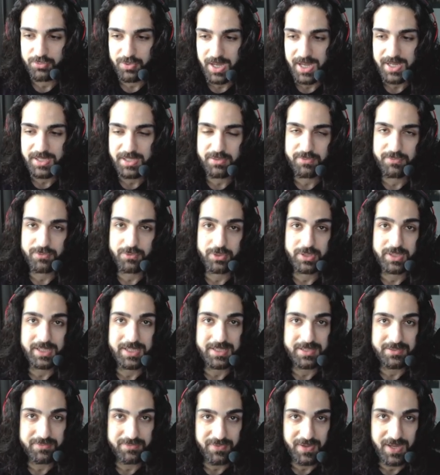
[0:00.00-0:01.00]
rank for the
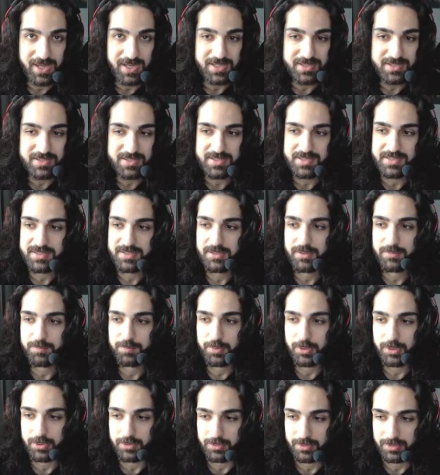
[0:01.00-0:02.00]
advanced
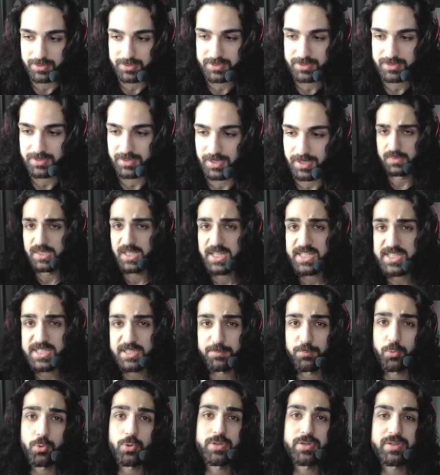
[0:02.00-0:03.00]
perks. Next
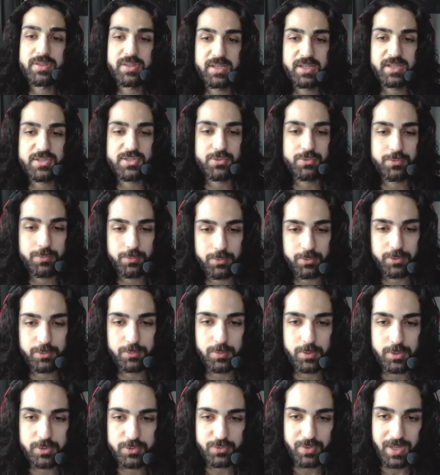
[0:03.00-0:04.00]
important thing is you
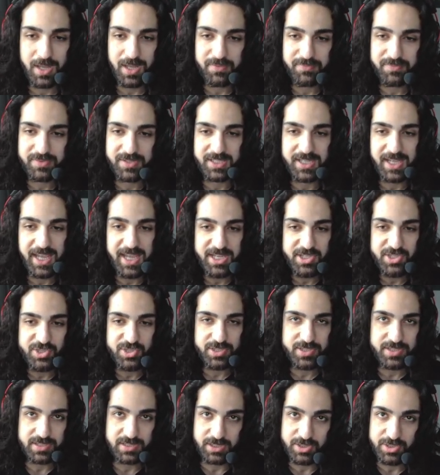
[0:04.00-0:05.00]
want to have the
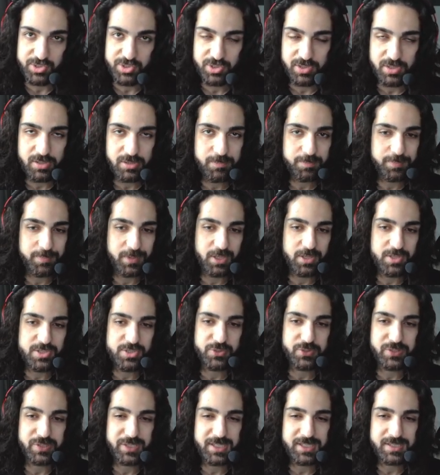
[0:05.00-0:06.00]
Aegis Legion arm because
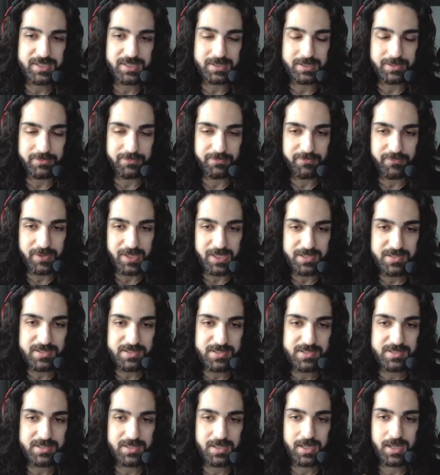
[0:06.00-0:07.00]
you need the
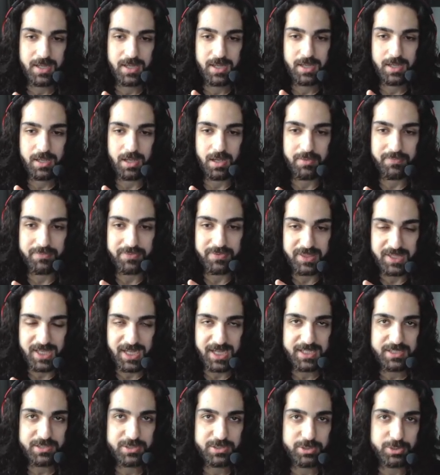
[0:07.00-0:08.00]
defense of
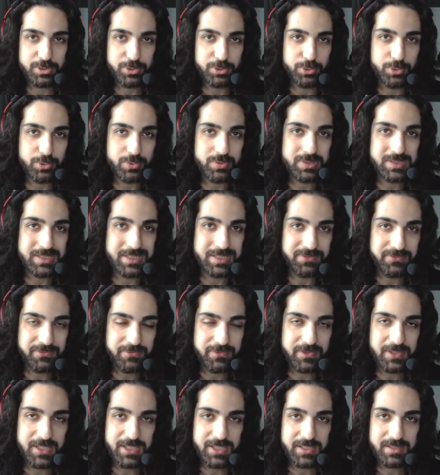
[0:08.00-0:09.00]
that to
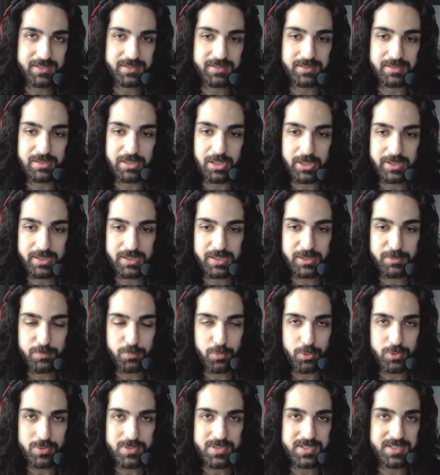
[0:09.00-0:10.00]
deflect the lightning
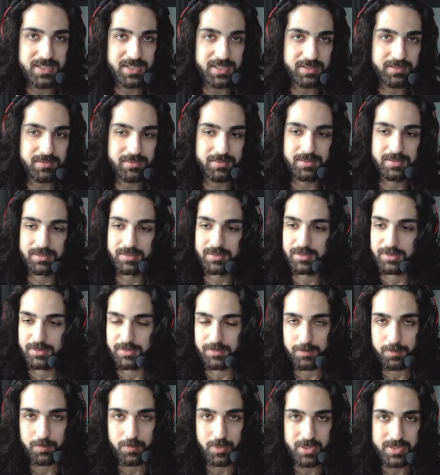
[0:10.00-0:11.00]
bolts that
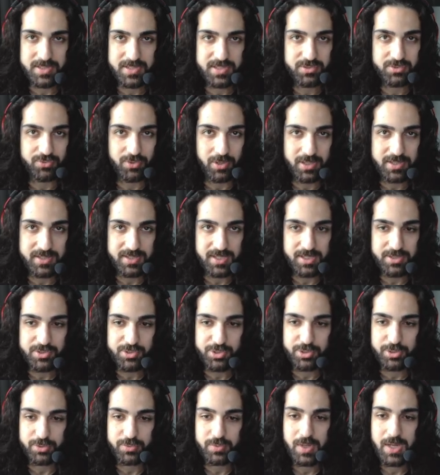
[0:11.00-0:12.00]
the boss strikes
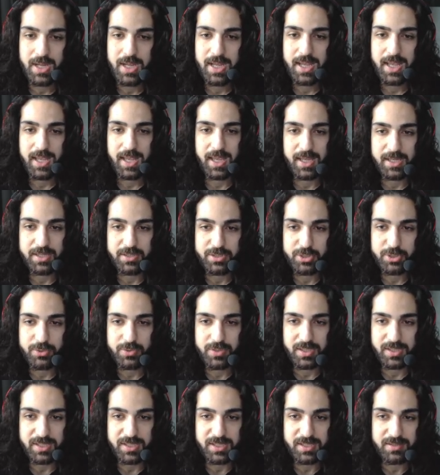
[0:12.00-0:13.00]
at you, and you
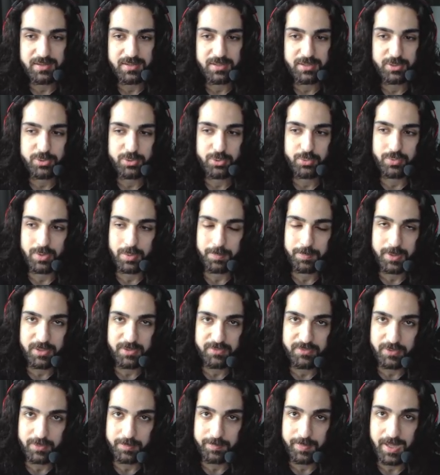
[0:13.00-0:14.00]
can either do a
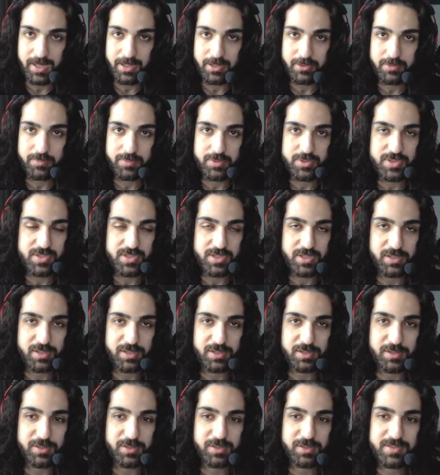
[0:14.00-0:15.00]
perfect parry, which is
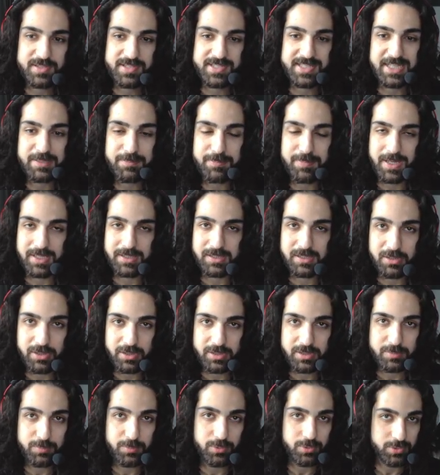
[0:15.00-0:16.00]
gonna send back the
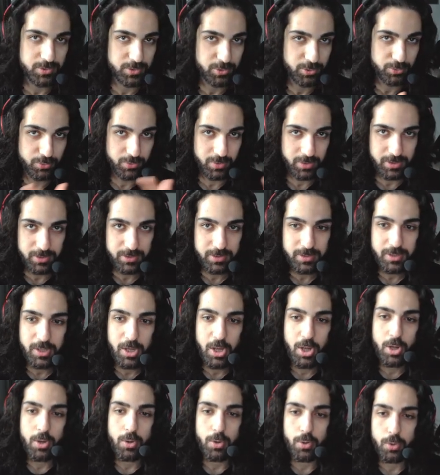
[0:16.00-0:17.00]
lightning bolts to her,
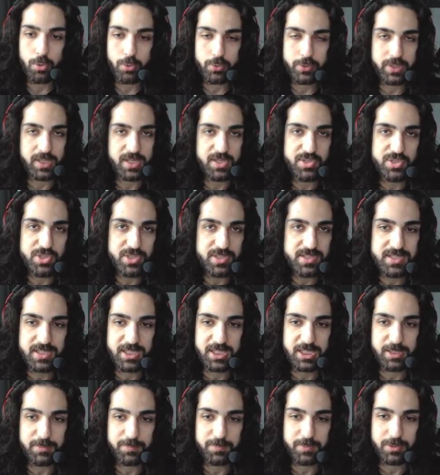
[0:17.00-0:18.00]
or you can just
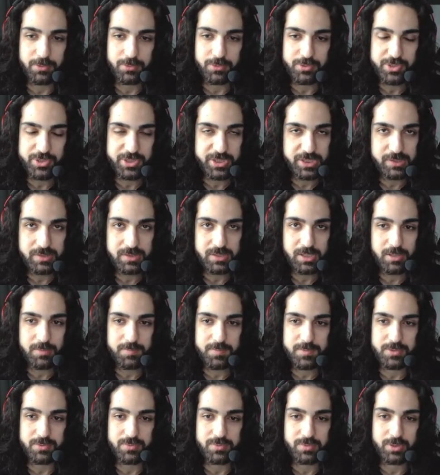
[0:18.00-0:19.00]
keep your shield
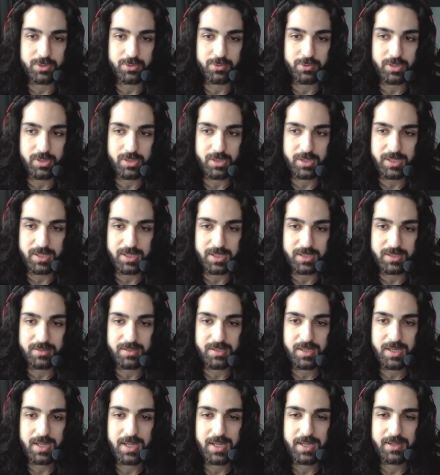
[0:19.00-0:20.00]
up so you're gonna get
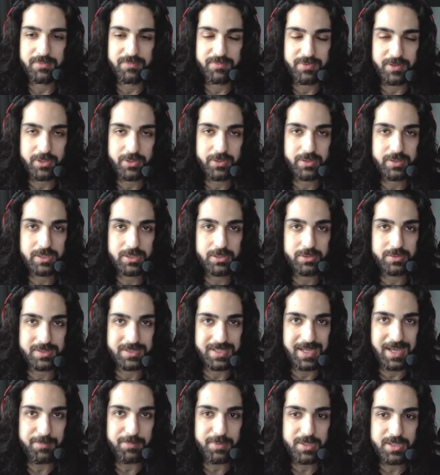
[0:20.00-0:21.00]
very little
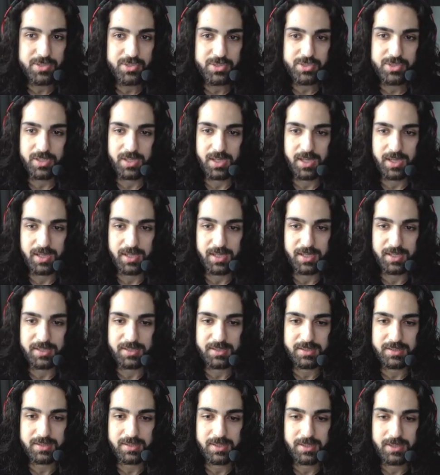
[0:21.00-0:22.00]
damage,
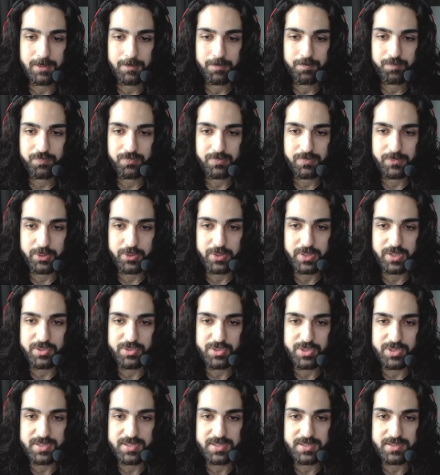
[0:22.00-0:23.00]
and you can
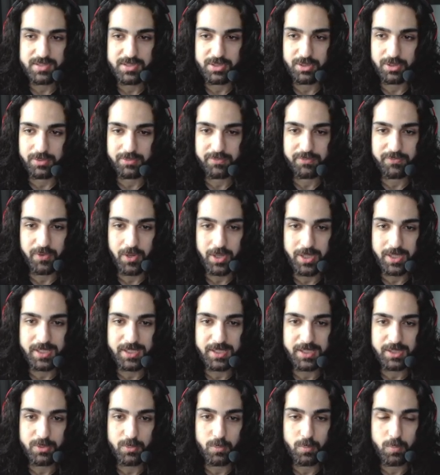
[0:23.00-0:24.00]
just start
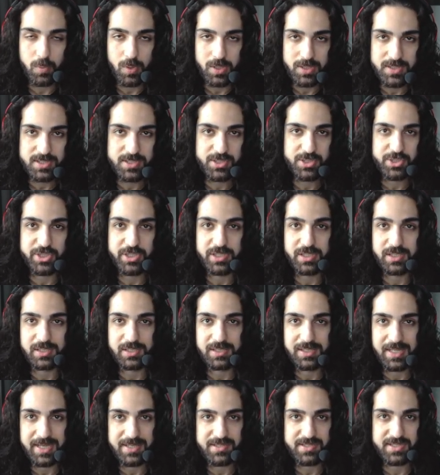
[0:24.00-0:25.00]
fighting once she
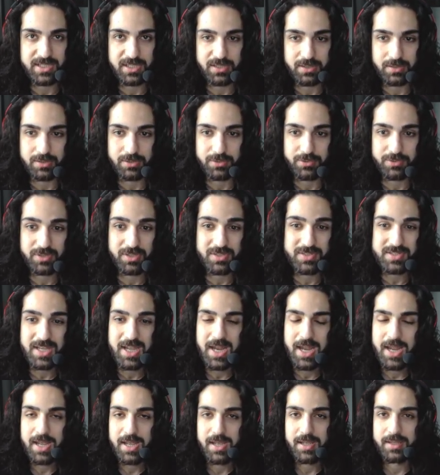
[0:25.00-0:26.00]
lands down on Earth. Because
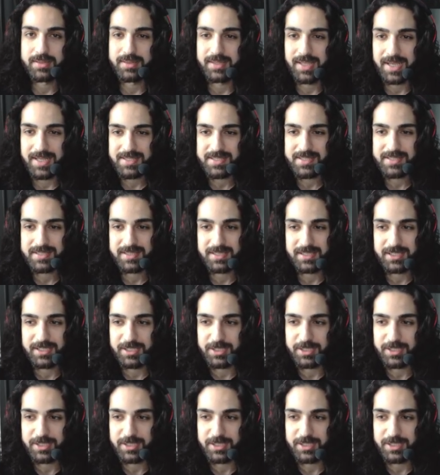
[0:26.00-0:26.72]
that's